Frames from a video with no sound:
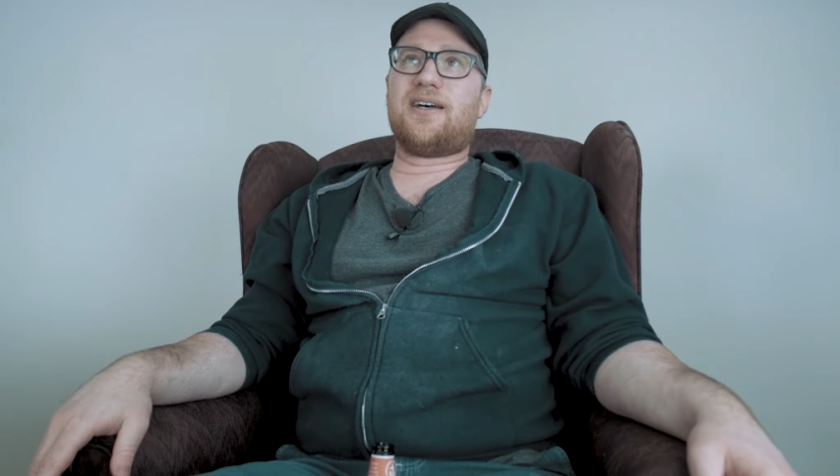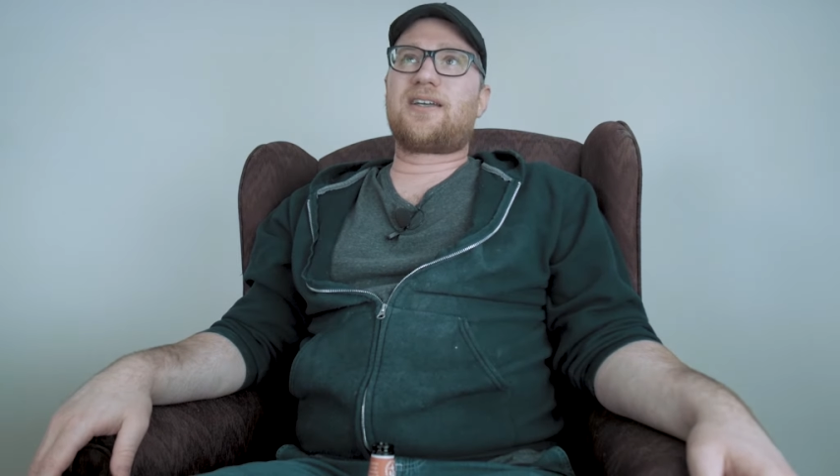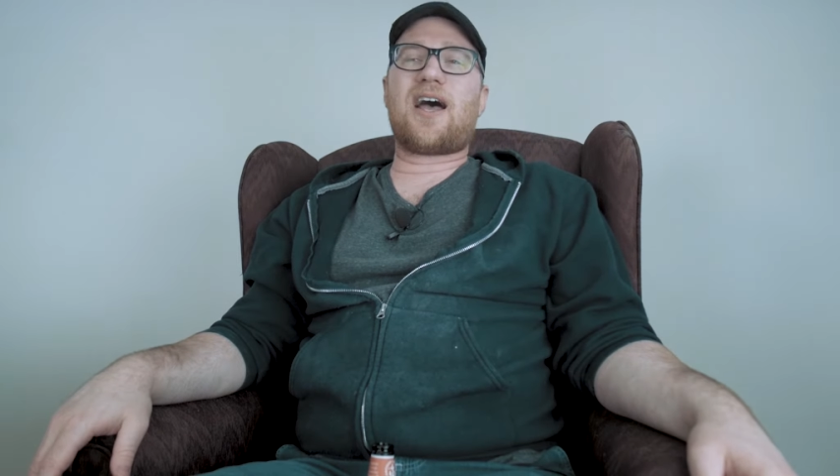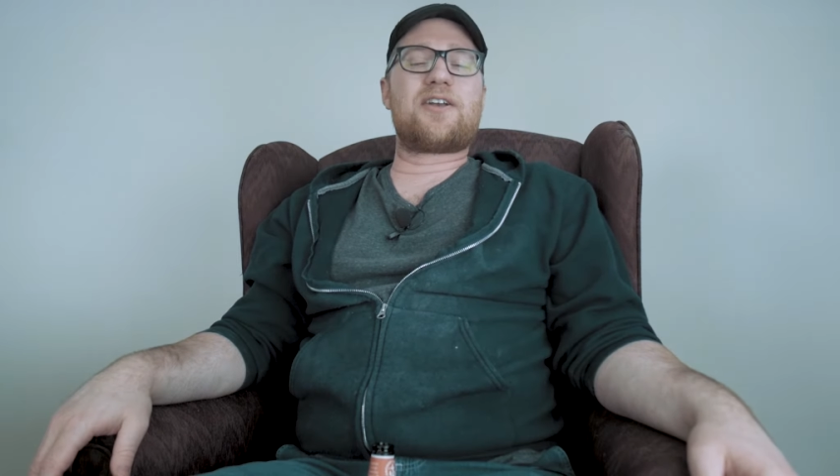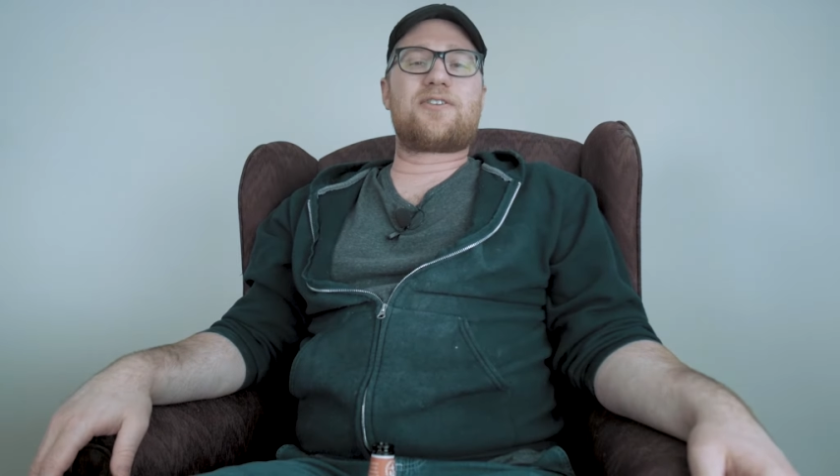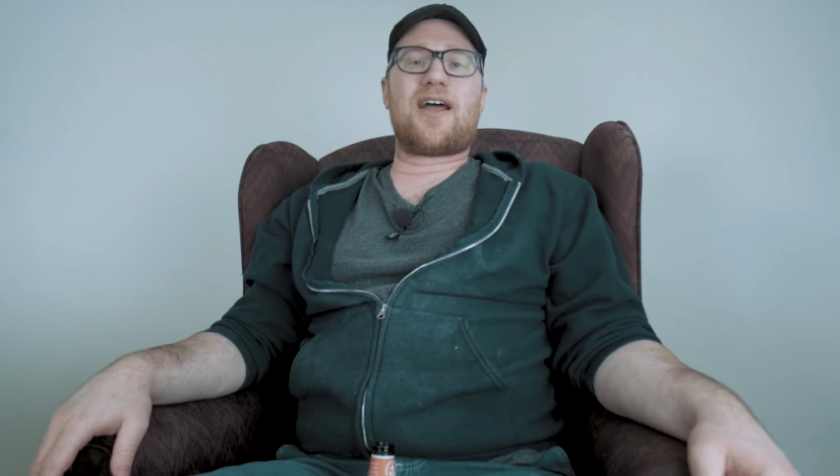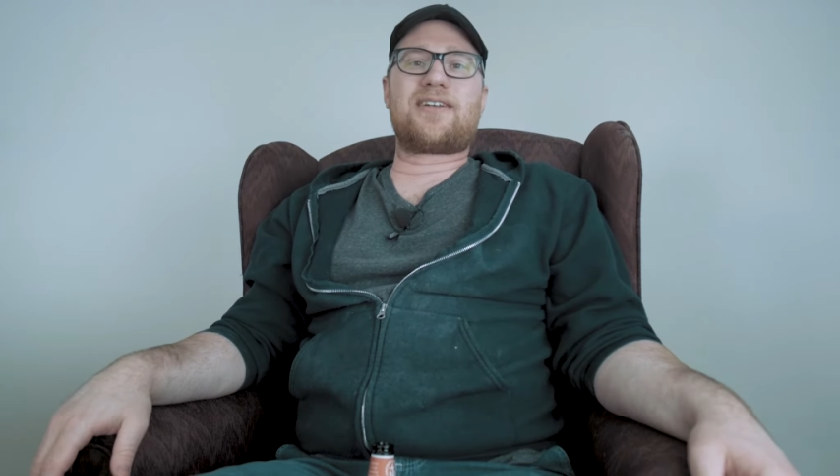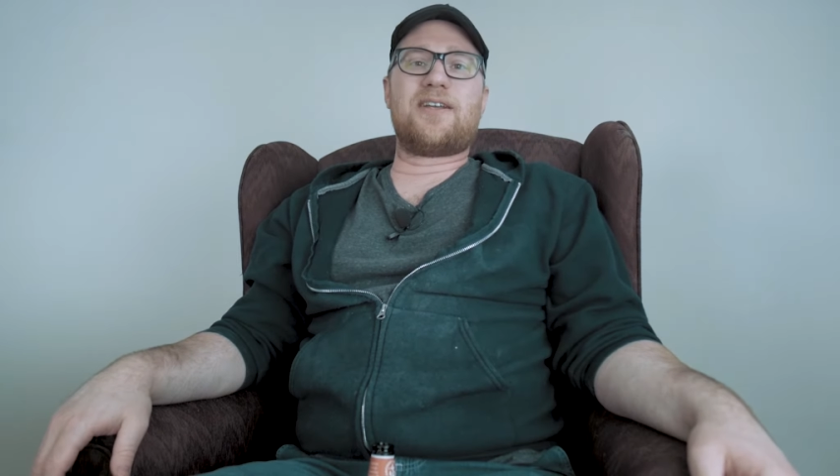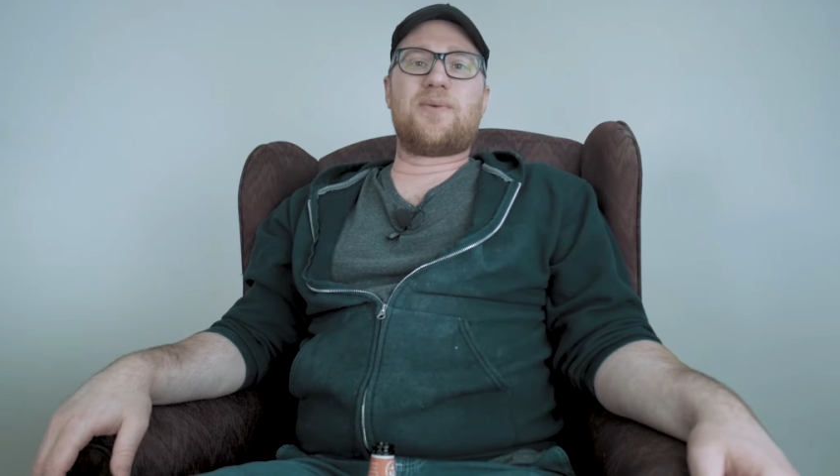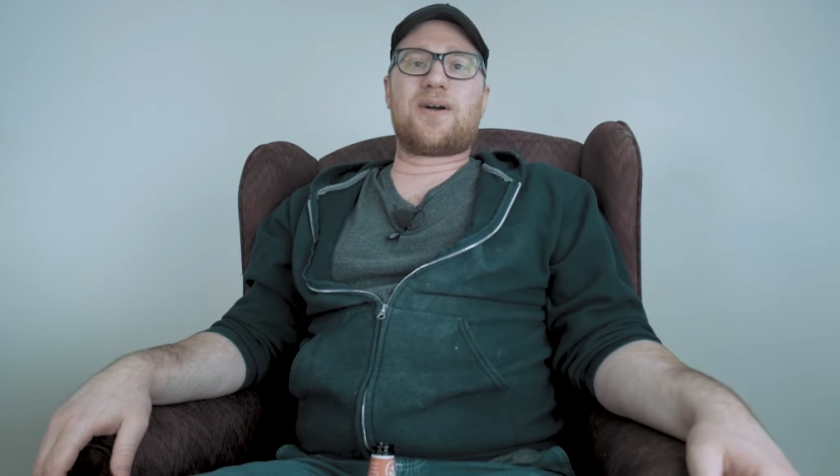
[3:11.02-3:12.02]

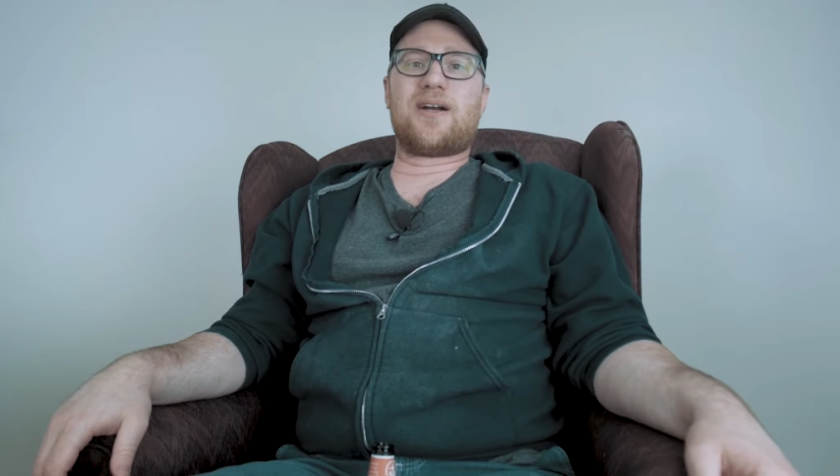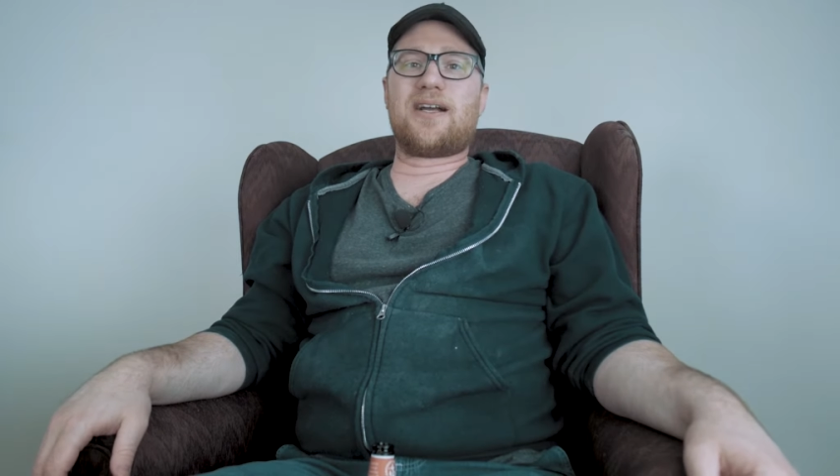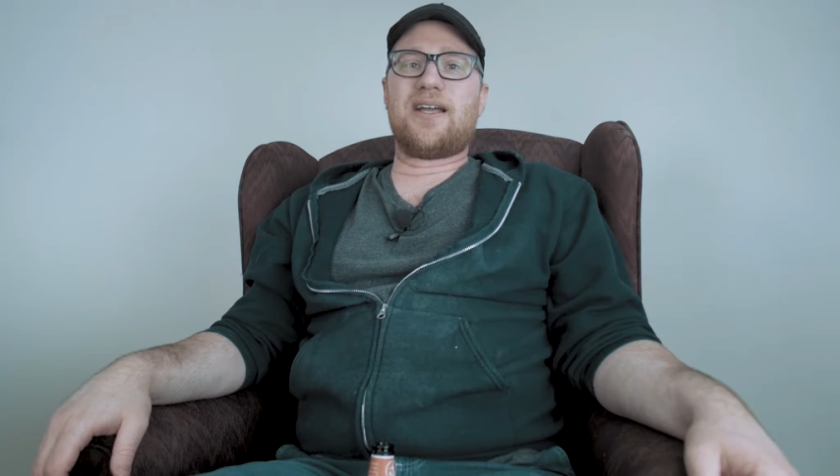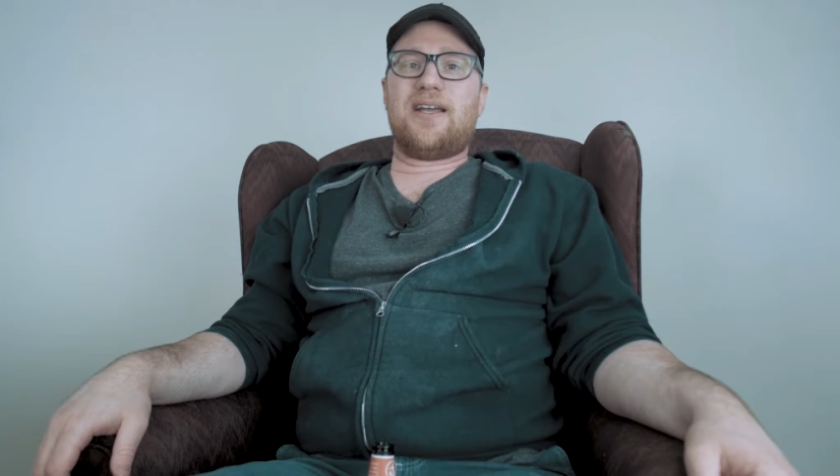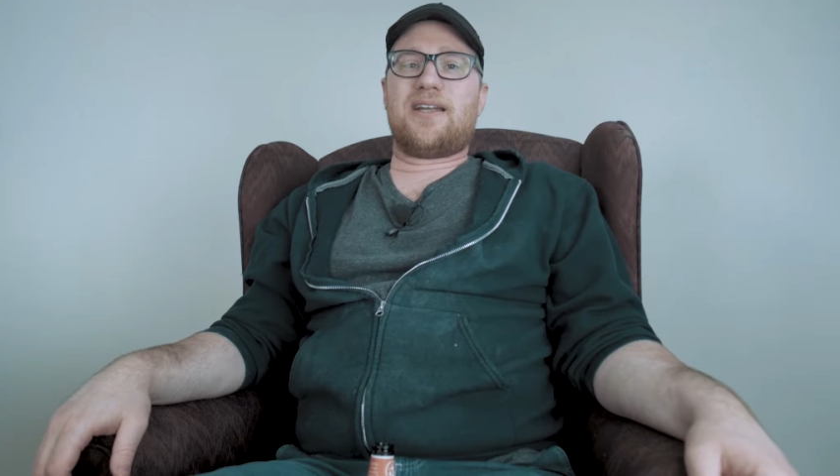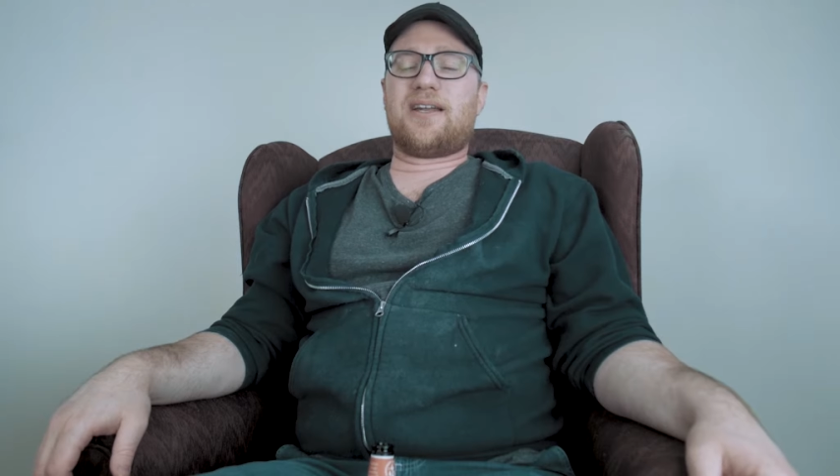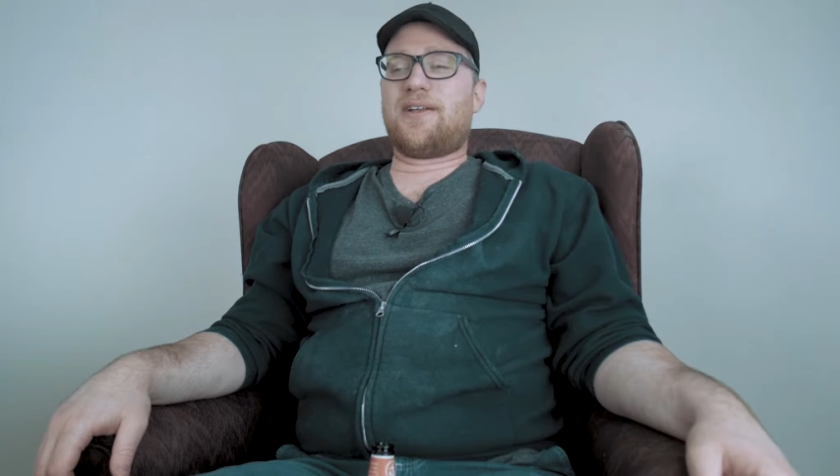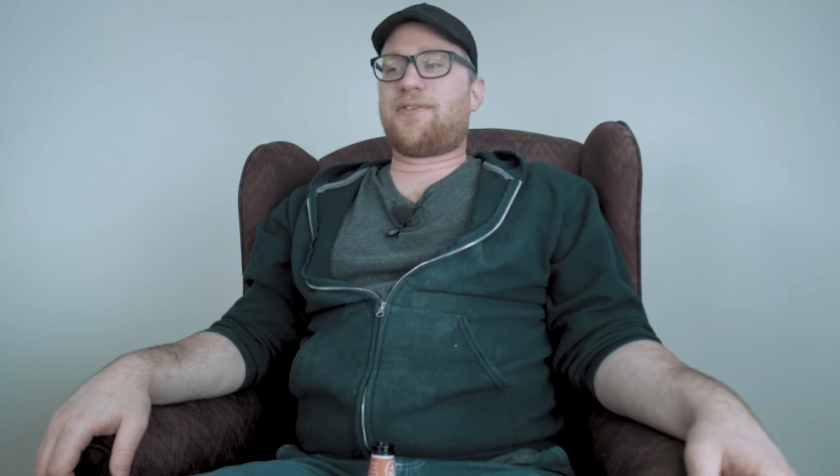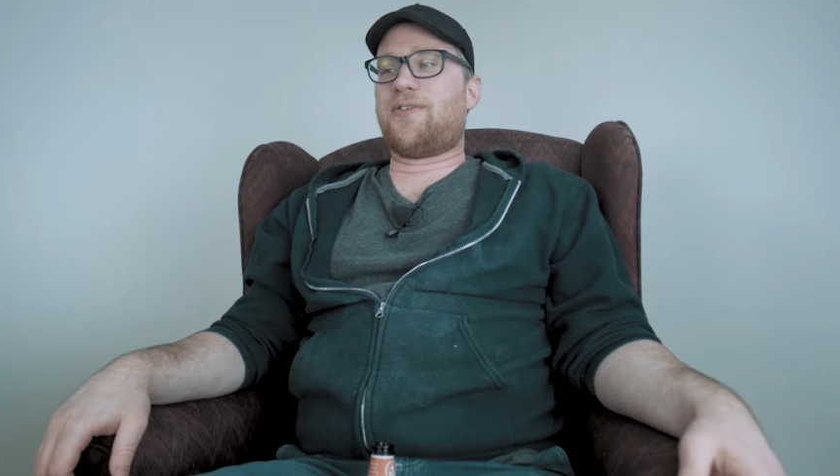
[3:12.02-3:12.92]
contracting work. None of us